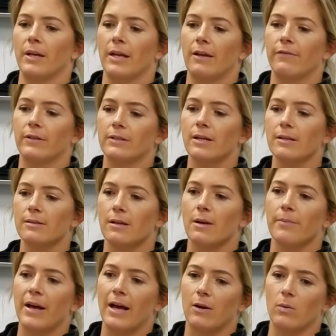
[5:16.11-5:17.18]
if it does come
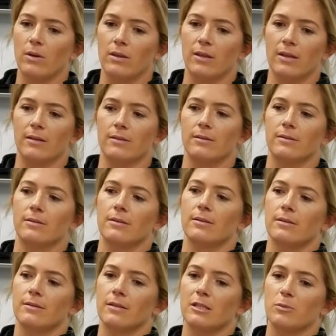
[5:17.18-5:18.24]
back with this
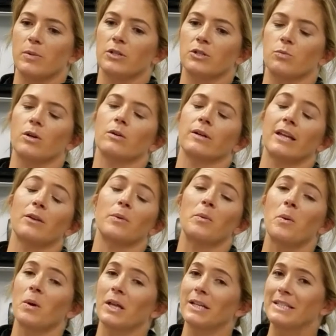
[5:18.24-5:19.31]
suspicion, well, again, we
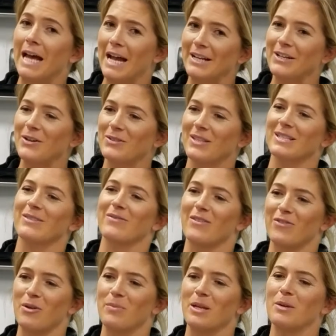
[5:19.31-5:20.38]
won't get a diagnosis of
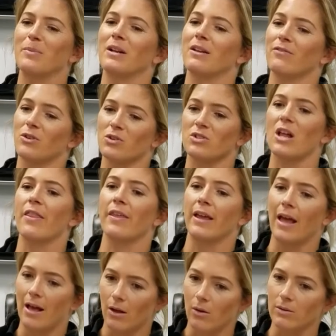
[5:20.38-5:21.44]
FIP, but if there's nothing
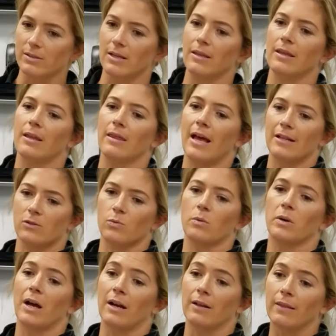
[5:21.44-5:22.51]
else, and then that's what
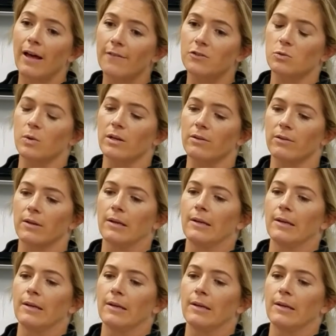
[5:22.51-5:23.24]
we're kind of left with.